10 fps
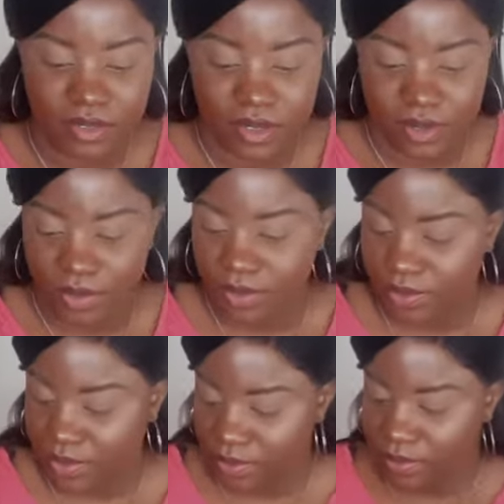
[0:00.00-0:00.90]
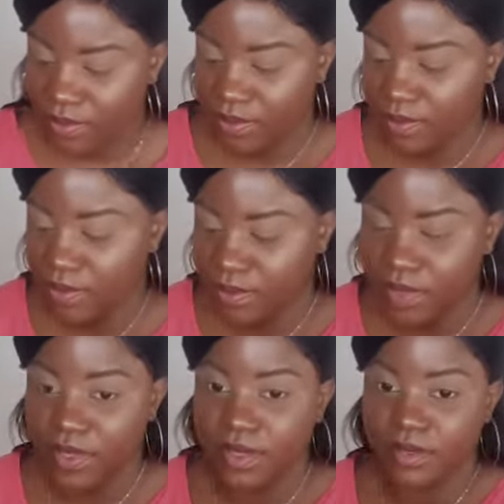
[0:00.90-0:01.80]
So
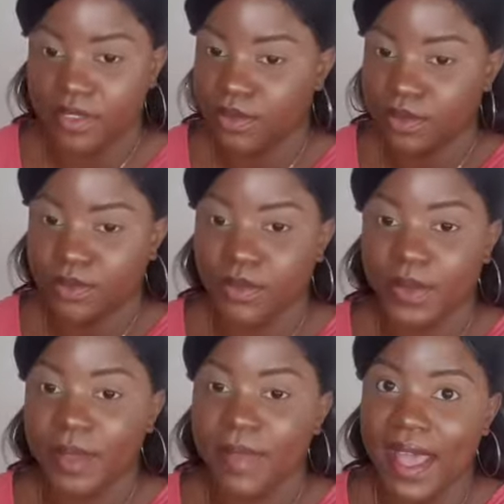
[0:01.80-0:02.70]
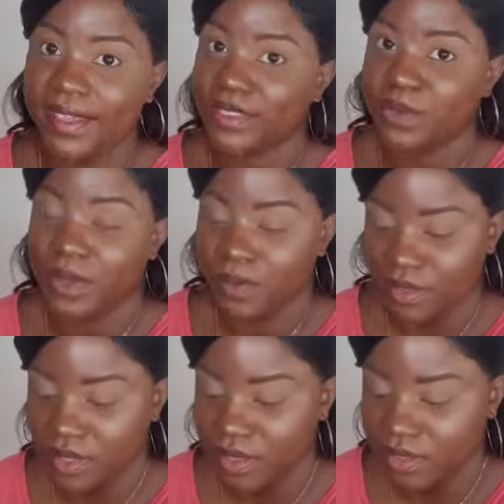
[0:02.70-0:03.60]
we're, you know, way past
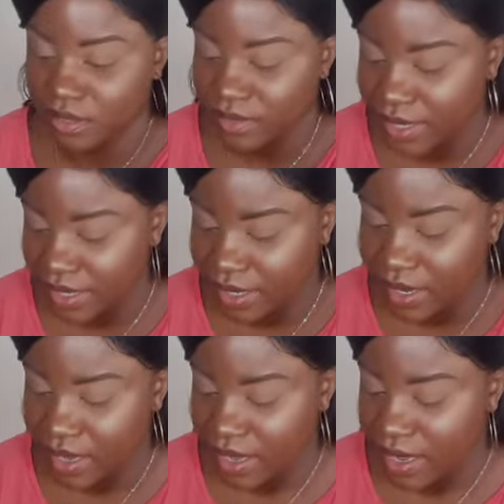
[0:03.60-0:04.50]
$21 already.